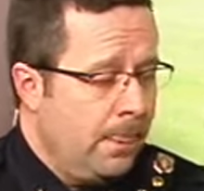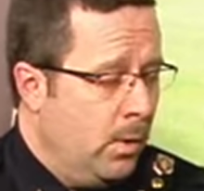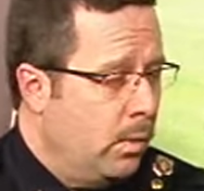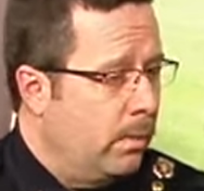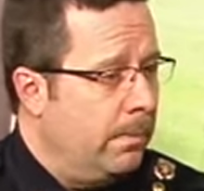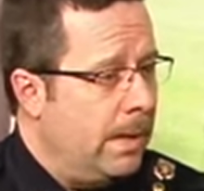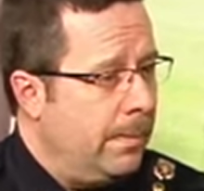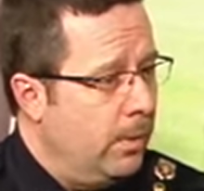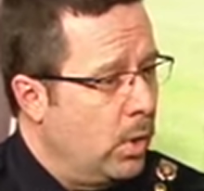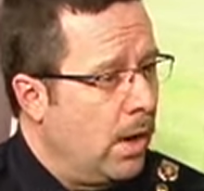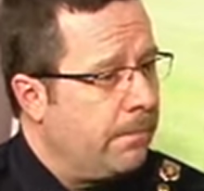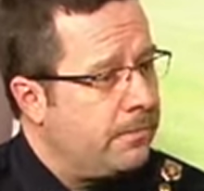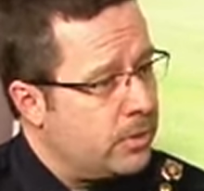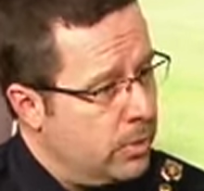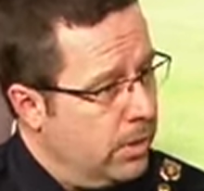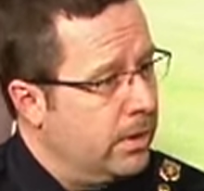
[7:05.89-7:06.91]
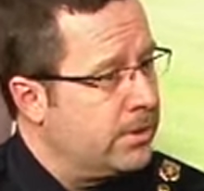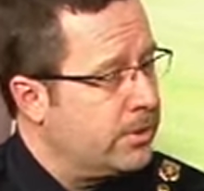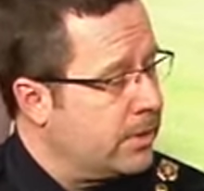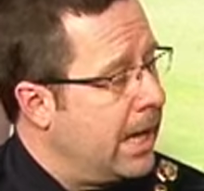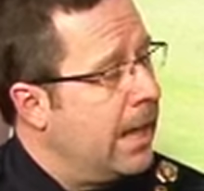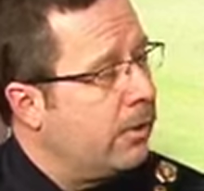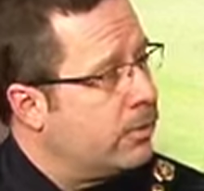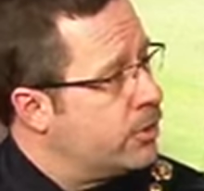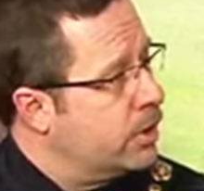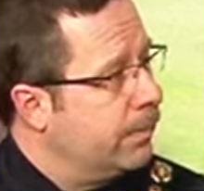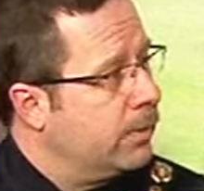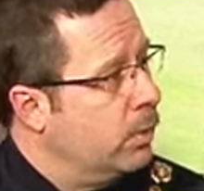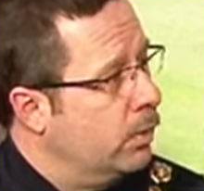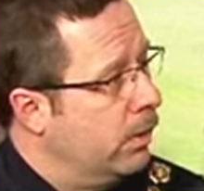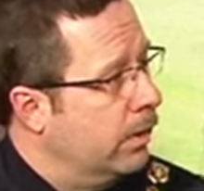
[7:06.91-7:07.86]
or maybe offer a
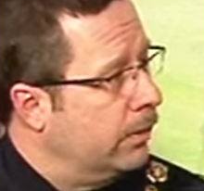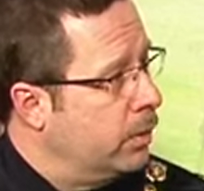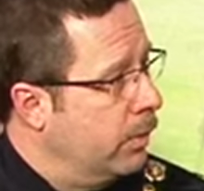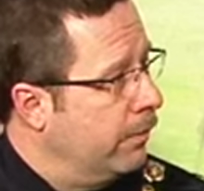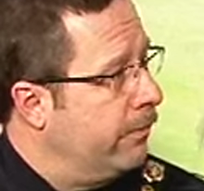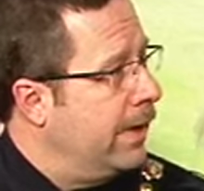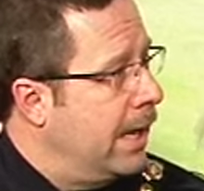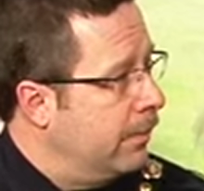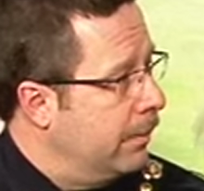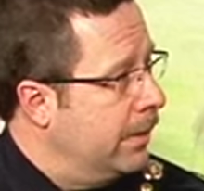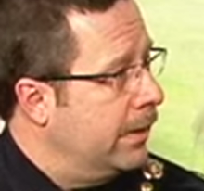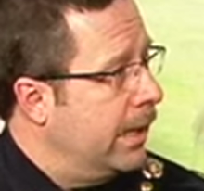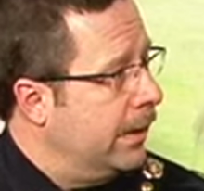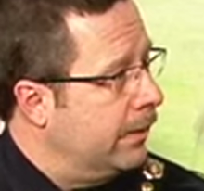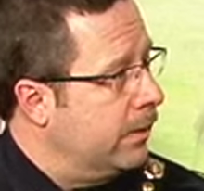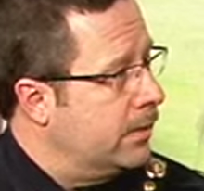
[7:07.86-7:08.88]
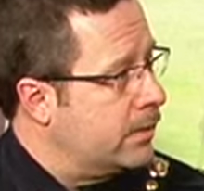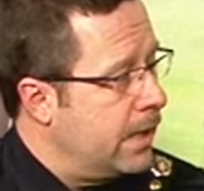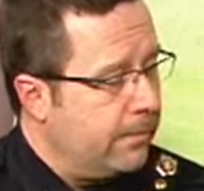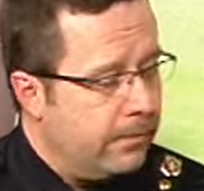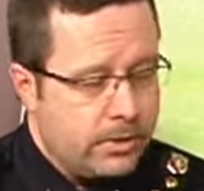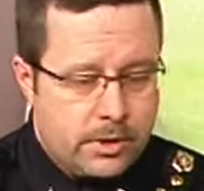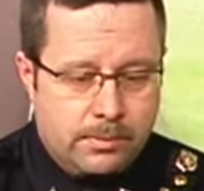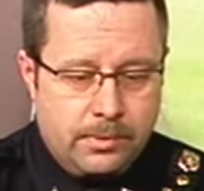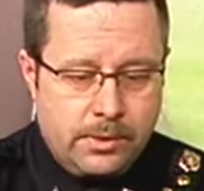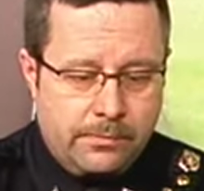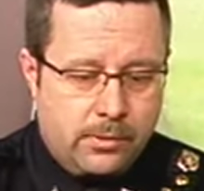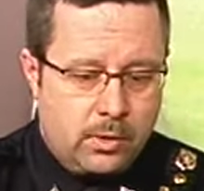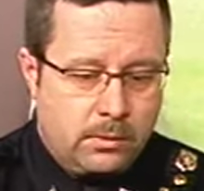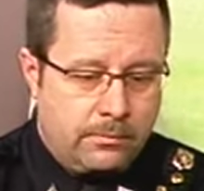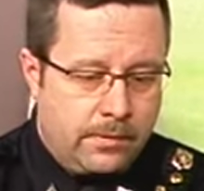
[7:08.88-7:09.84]
scholarship to a family that is having some
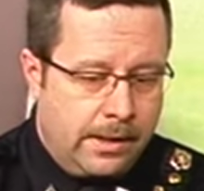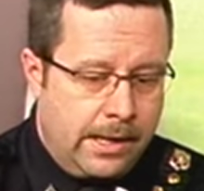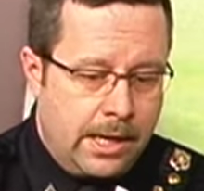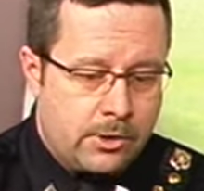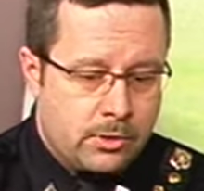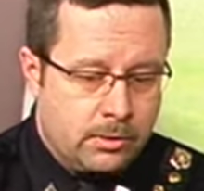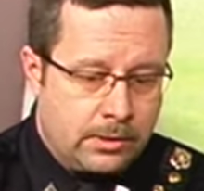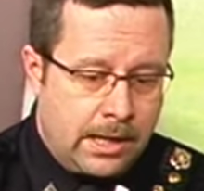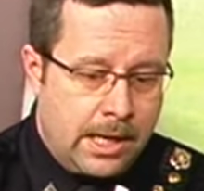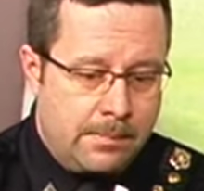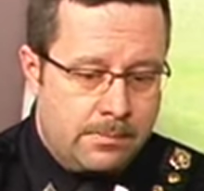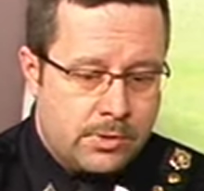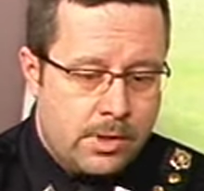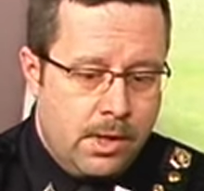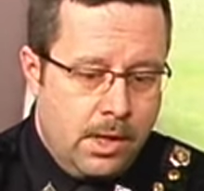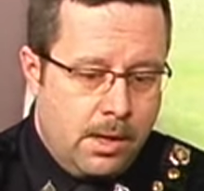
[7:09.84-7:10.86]
difficult financial times.